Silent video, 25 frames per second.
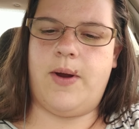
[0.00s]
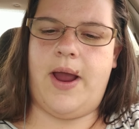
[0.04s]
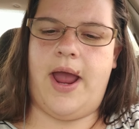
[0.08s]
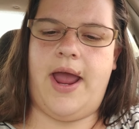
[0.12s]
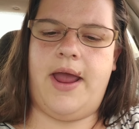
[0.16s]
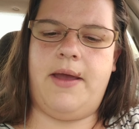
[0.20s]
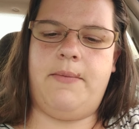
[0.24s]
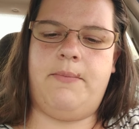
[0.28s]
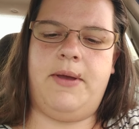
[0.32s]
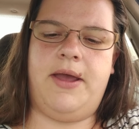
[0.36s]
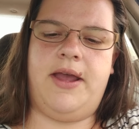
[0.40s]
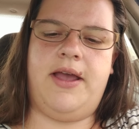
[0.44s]

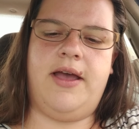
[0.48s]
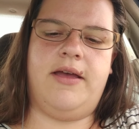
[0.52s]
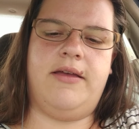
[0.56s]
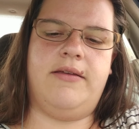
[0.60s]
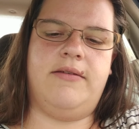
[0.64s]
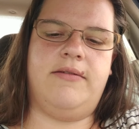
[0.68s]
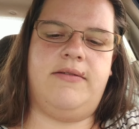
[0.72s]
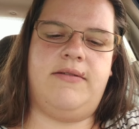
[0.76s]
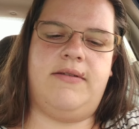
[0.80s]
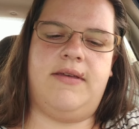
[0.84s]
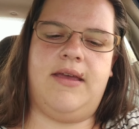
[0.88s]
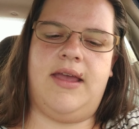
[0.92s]
Rey
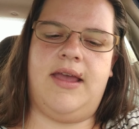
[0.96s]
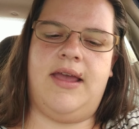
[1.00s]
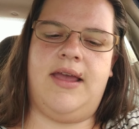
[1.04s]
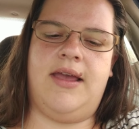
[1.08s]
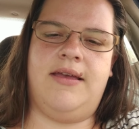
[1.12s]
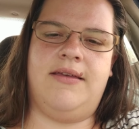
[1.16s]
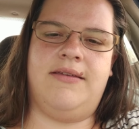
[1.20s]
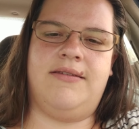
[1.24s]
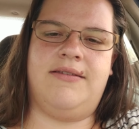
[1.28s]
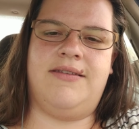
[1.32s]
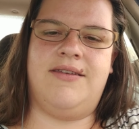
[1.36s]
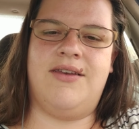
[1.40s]
because
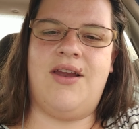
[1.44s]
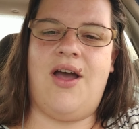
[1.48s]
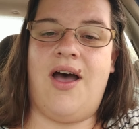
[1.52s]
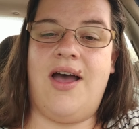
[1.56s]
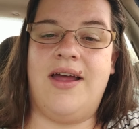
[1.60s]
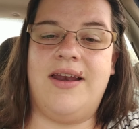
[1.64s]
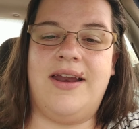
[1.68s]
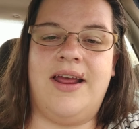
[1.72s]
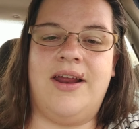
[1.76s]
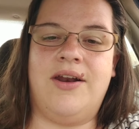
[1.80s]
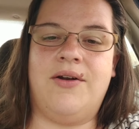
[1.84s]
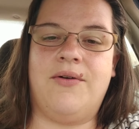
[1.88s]
he's
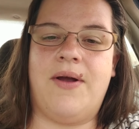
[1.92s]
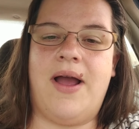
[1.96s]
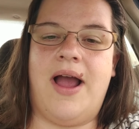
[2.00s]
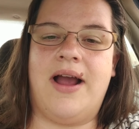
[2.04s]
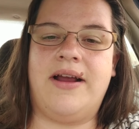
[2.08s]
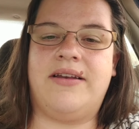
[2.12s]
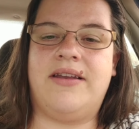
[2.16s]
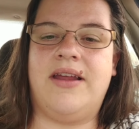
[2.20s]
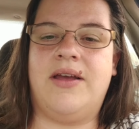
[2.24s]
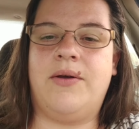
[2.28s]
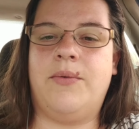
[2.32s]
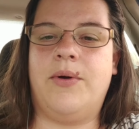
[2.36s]
not
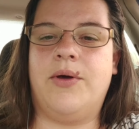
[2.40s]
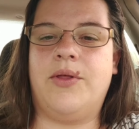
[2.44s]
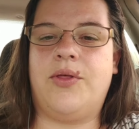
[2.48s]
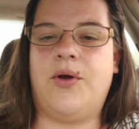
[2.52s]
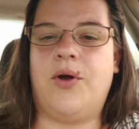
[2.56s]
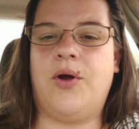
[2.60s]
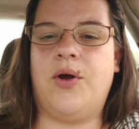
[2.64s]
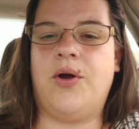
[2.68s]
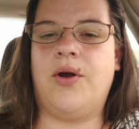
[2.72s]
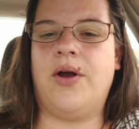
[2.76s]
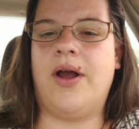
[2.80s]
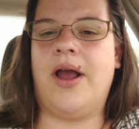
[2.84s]
interacting
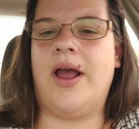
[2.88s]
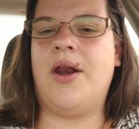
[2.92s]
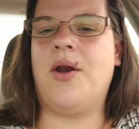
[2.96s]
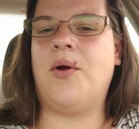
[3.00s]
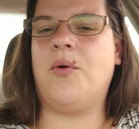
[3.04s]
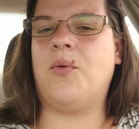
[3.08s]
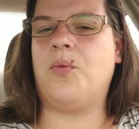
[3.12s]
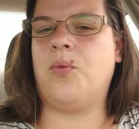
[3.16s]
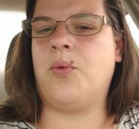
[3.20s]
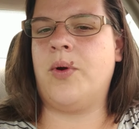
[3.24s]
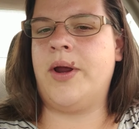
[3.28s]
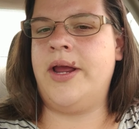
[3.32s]
with her
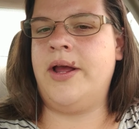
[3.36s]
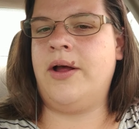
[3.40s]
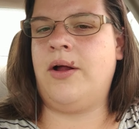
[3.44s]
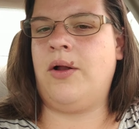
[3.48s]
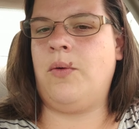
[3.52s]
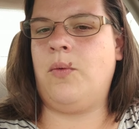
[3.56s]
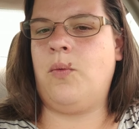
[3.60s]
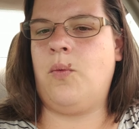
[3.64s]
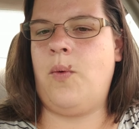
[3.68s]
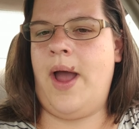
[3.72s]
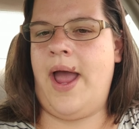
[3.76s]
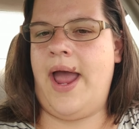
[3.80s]
in a
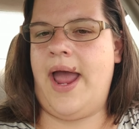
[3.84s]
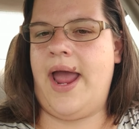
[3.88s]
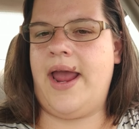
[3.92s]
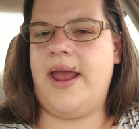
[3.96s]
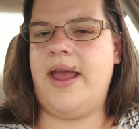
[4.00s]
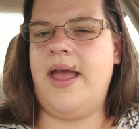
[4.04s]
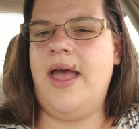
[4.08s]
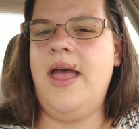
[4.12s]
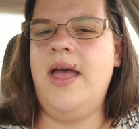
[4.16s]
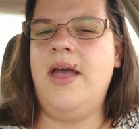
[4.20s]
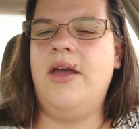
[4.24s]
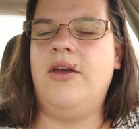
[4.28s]
real way.